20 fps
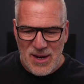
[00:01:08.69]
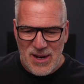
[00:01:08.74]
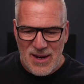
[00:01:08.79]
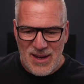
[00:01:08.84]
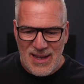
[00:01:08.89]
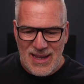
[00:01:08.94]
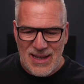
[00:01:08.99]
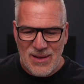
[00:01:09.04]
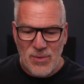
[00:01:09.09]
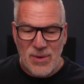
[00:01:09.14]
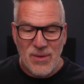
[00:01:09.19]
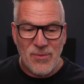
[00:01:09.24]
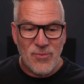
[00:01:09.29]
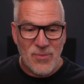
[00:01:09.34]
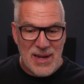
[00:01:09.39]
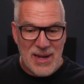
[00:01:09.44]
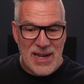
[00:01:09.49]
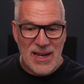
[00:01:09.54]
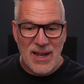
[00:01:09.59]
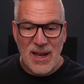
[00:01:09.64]

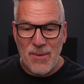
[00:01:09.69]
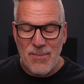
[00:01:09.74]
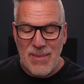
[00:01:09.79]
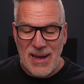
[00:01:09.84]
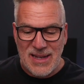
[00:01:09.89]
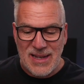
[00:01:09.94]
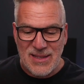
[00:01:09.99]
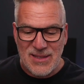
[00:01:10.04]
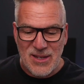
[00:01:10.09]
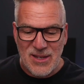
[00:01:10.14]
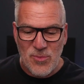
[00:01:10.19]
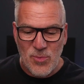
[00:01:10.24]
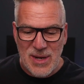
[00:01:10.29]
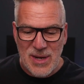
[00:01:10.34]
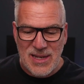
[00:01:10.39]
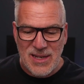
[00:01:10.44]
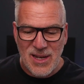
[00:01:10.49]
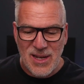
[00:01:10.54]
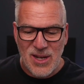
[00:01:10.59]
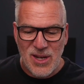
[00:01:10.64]
We're in our main Zoom
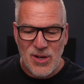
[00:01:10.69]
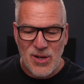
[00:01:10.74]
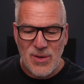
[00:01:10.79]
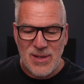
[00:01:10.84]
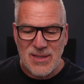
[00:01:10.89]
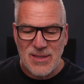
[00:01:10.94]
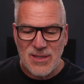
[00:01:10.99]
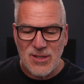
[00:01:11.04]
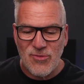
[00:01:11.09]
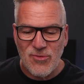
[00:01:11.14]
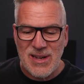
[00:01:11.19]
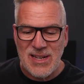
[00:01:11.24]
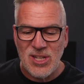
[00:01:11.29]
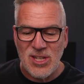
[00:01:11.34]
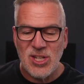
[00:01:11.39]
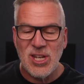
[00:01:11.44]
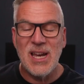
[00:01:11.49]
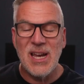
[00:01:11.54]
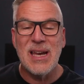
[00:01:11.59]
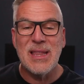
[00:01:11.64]
window,
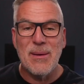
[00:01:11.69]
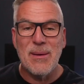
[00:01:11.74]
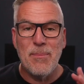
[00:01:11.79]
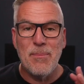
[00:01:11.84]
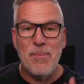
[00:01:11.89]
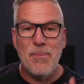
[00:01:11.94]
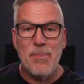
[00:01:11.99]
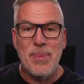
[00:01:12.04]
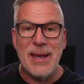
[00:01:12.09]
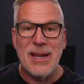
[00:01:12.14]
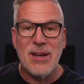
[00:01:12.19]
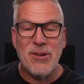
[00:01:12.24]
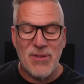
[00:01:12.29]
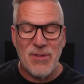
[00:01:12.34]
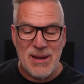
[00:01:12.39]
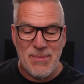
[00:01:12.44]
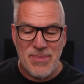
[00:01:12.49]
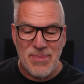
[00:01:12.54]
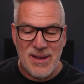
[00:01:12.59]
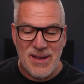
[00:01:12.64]
screen share, the big
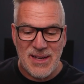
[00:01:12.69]
green